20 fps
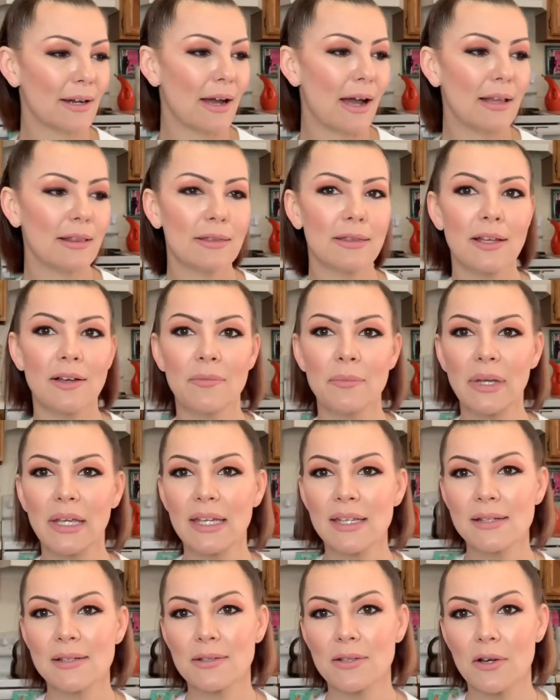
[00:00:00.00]
I love
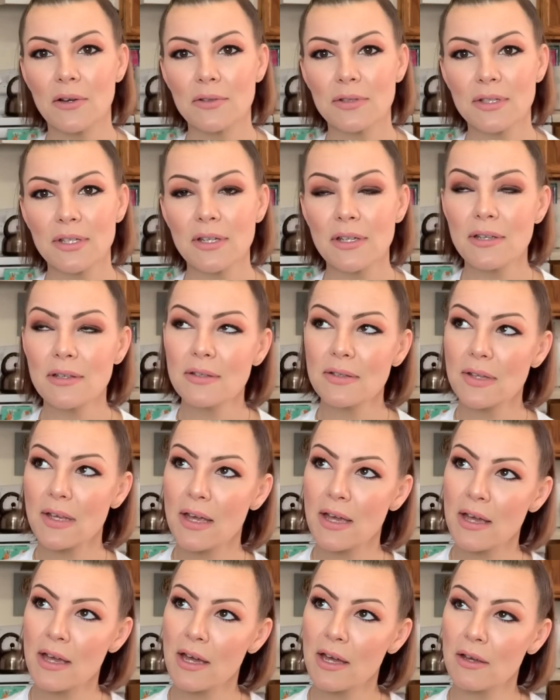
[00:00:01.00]
making salsas,
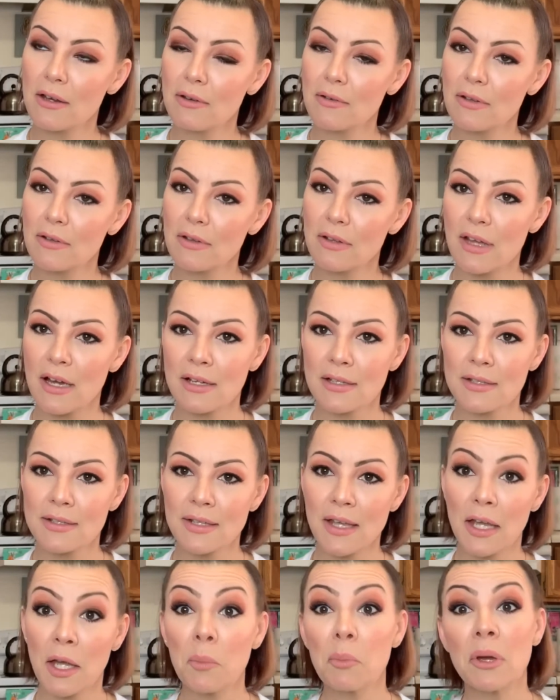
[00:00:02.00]
and that's
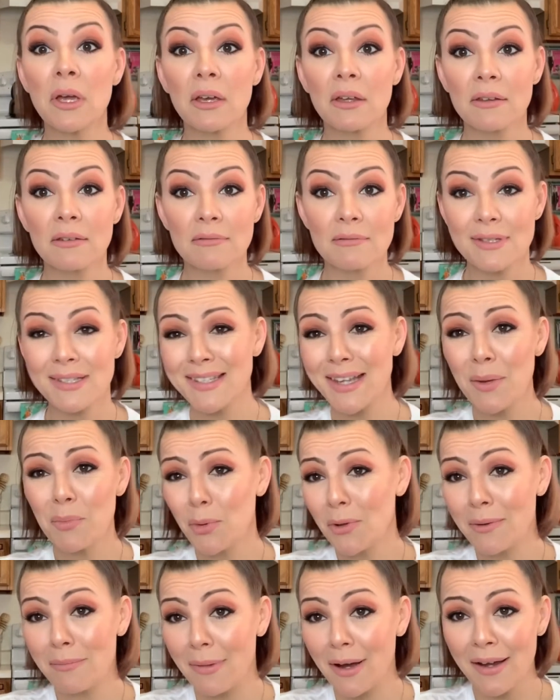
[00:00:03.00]
like a big
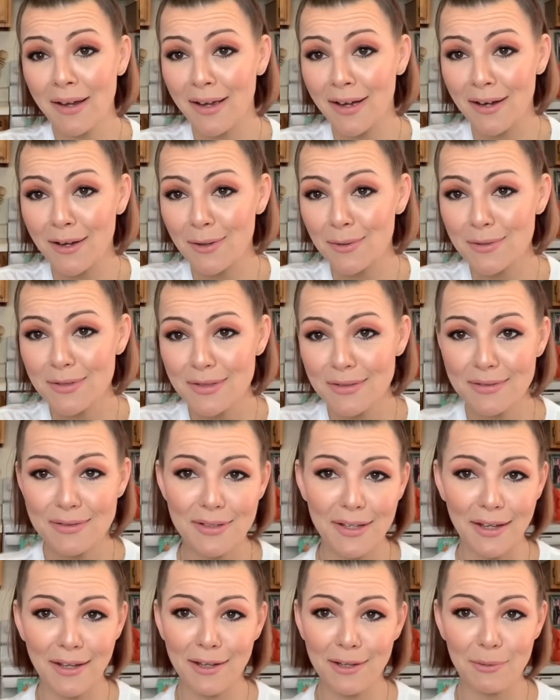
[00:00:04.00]
staple in my house is
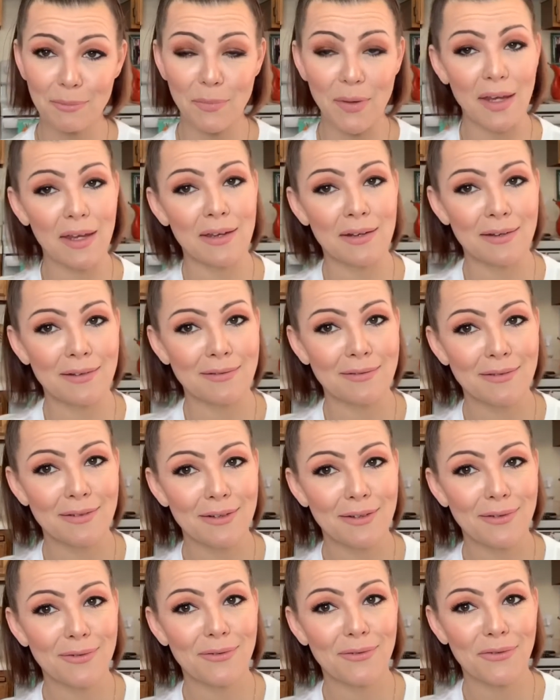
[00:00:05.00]
like making
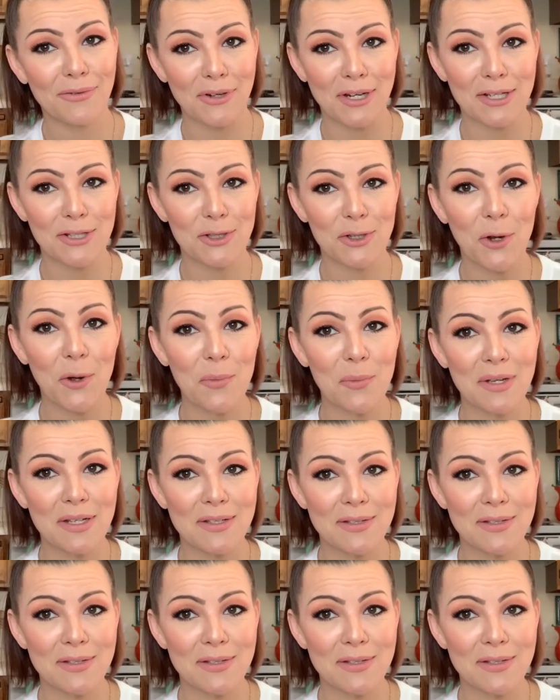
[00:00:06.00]
fresh homemade